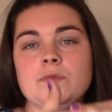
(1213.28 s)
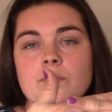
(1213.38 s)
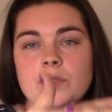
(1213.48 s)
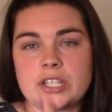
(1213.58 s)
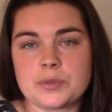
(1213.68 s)

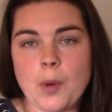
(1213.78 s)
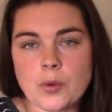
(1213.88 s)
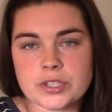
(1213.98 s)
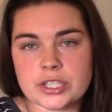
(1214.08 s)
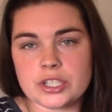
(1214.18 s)

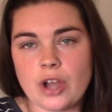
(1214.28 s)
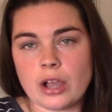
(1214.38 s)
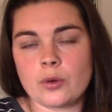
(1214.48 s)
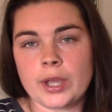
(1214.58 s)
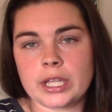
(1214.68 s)
exposing the
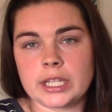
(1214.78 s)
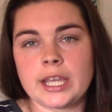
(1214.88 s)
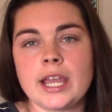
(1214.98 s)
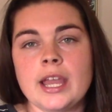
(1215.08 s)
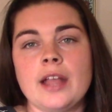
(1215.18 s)
dog
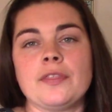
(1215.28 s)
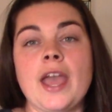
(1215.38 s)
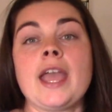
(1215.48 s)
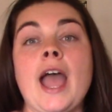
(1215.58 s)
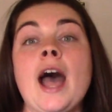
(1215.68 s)
quickly,
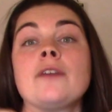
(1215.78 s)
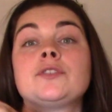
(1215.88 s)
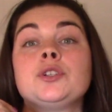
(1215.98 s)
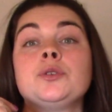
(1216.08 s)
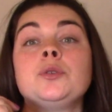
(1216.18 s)
they
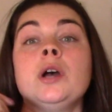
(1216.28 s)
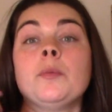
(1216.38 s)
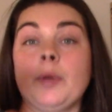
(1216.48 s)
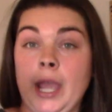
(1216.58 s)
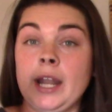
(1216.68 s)
have to
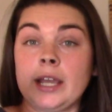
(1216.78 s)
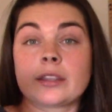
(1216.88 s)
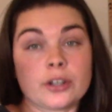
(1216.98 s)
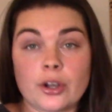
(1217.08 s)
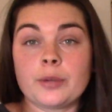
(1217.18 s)

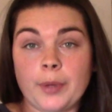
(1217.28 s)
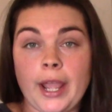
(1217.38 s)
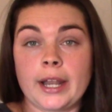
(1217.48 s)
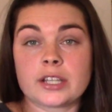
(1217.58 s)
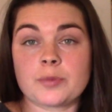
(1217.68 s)
panic. They're going to
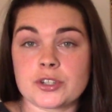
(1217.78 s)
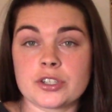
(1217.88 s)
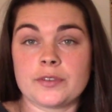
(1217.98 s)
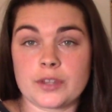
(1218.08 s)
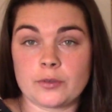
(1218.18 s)
panic,
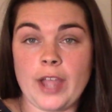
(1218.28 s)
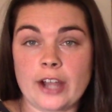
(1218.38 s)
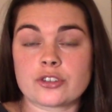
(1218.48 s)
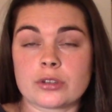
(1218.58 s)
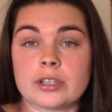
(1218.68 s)
especially if they're
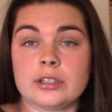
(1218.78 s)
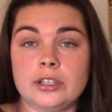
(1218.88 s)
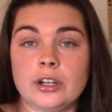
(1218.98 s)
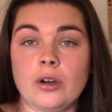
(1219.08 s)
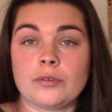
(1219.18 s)
actually,
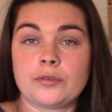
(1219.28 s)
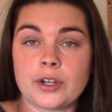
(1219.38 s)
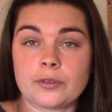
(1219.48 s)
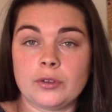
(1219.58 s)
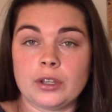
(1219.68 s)
you know,
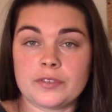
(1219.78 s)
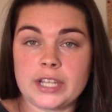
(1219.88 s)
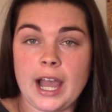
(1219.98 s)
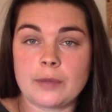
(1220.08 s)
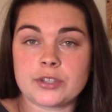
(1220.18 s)
fearful of
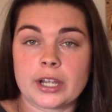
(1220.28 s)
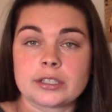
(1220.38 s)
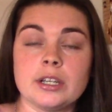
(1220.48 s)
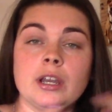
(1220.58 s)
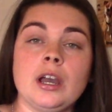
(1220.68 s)
the
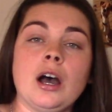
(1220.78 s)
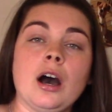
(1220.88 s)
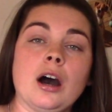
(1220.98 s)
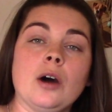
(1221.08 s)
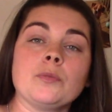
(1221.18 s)
object.
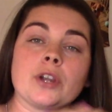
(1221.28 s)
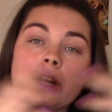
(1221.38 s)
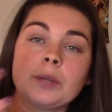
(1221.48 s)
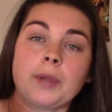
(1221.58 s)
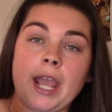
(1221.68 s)
They're
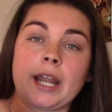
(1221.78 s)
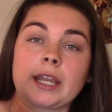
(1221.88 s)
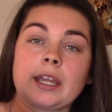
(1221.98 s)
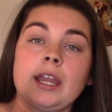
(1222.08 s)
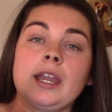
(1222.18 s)
going to
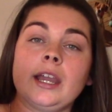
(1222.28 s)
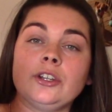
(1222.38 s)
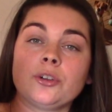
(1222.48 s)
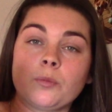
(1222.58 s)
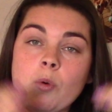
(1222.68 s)
panic,
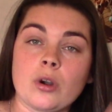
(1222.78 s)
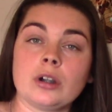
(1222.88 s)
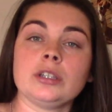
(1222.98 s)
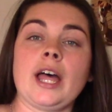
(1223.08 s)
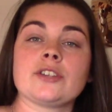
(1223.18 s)
and you're
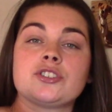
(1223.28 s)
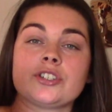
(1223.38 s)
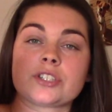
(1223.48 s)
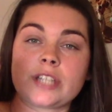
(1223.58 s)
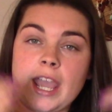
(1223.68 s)
more or less
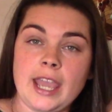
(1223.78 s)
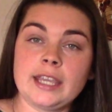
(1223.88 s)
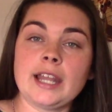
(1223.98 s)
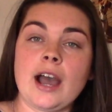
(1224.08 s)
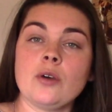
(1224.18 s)
just
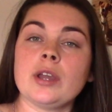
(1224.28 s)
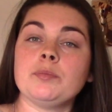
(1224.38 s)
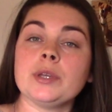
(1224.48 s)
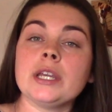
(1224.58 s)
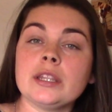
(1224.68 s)
hanging out
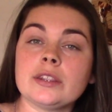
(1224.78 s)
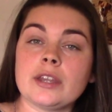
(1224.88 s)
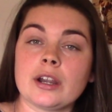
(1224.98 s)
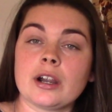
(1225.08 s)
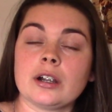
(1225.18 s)
and being
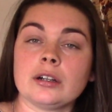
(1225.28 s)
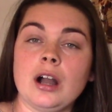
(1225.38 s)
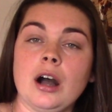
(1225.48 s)
their,